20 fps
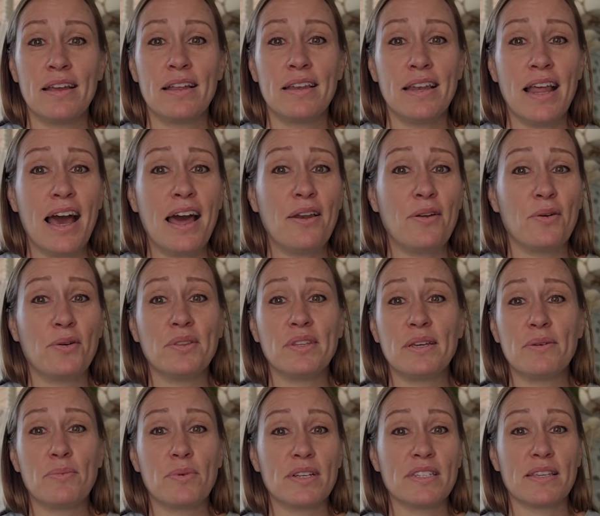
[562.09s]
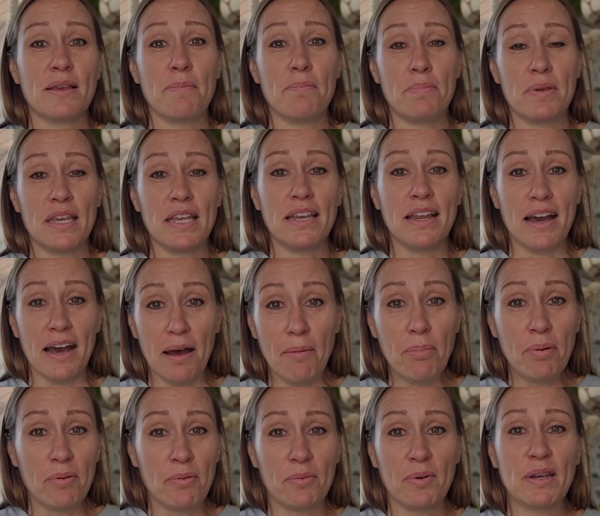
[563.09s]
Not only was it beat
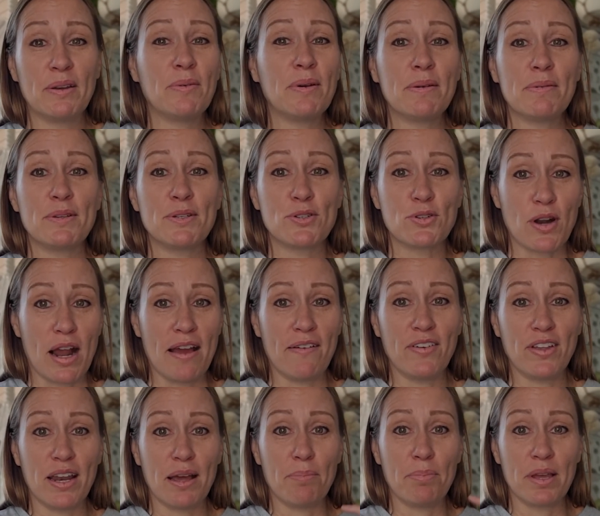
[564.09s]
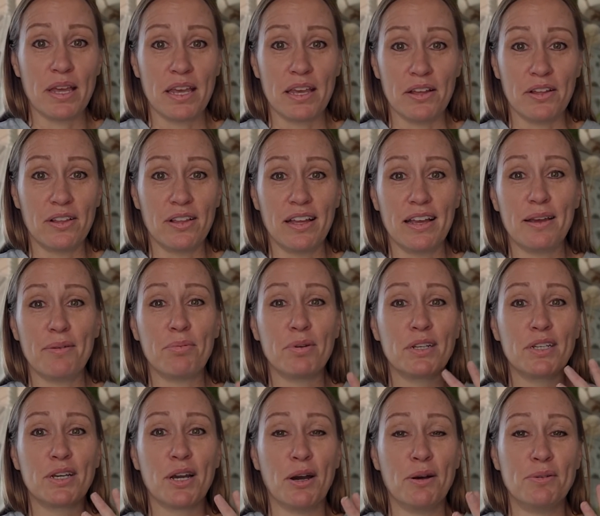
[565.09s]
up, when we would drive it up a hill, it
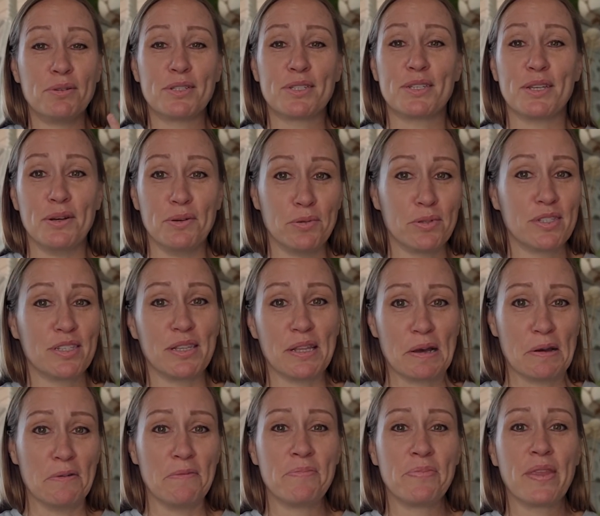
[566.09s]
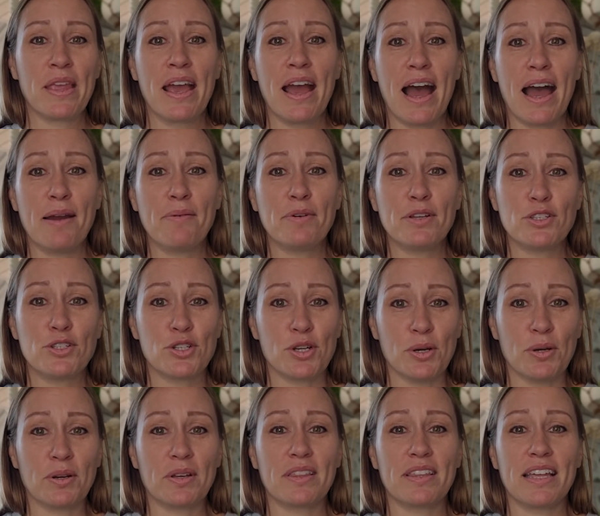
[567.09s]
would go so slow. I would
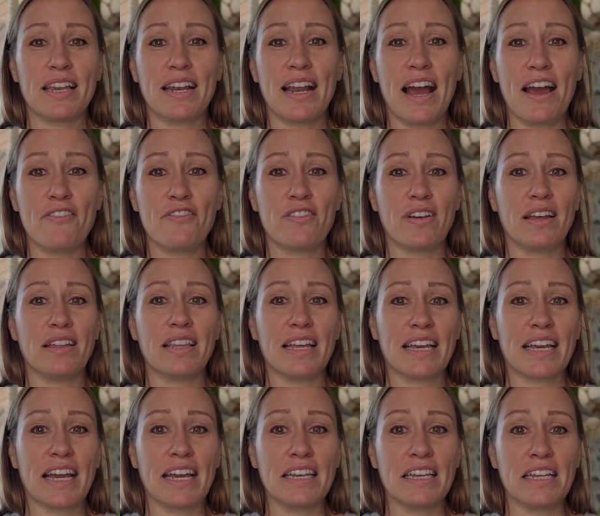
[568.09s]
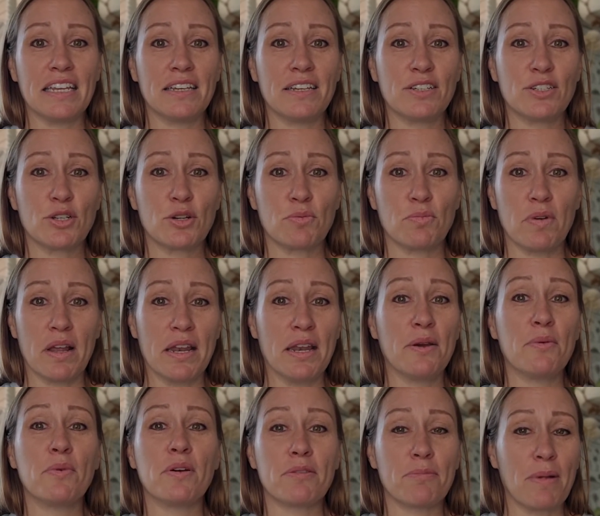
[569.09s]
joke that I felt like I needed to run
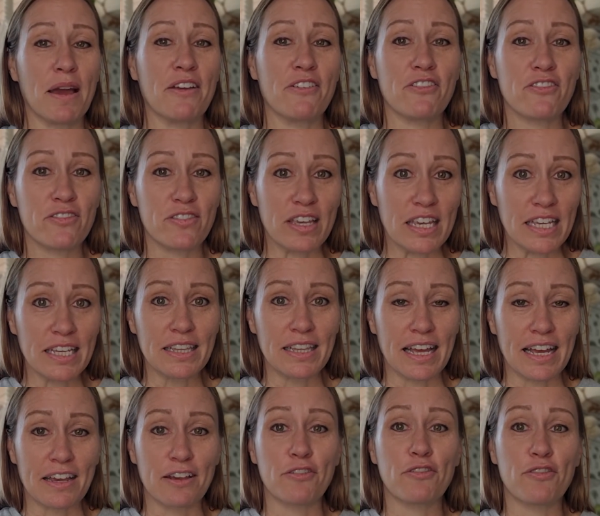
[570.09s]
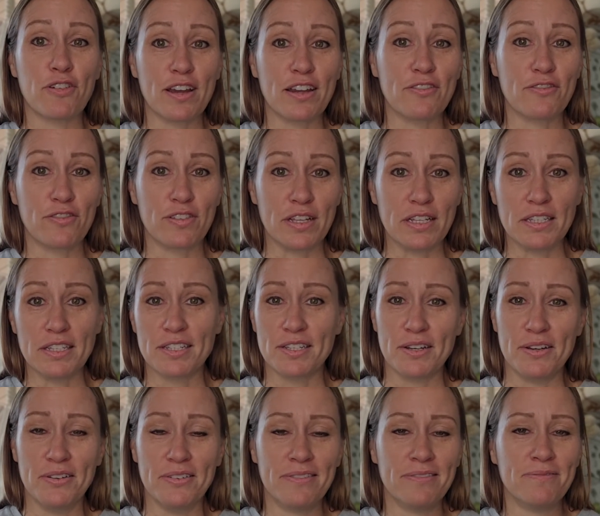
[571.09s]
it with my feet like Fred
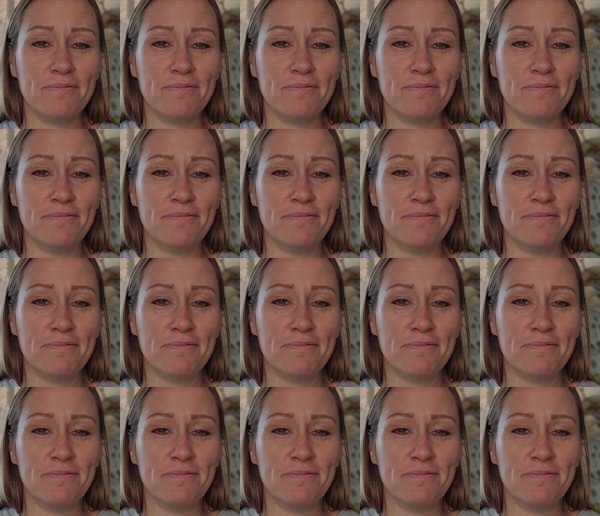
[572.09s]
Flintstone.